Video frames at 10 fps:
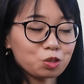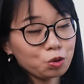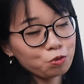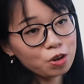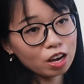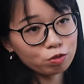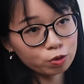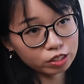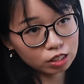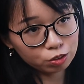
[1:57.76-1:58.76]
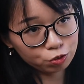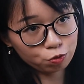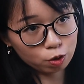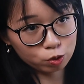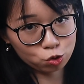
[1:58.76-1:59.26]
So if you have received
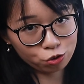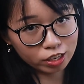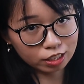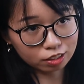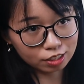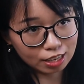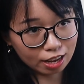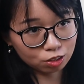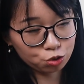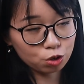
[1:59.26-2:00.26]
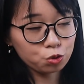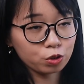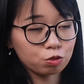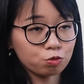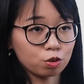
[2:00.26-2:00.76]
formal trainings and you're
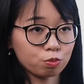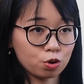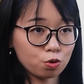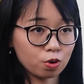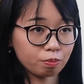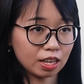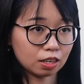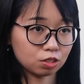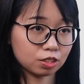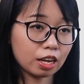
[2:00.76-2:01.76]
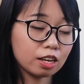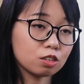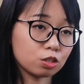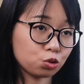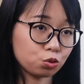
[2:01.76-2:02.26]
looking for a program that is
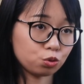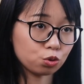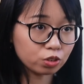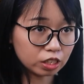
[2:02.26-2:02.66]
tailored to your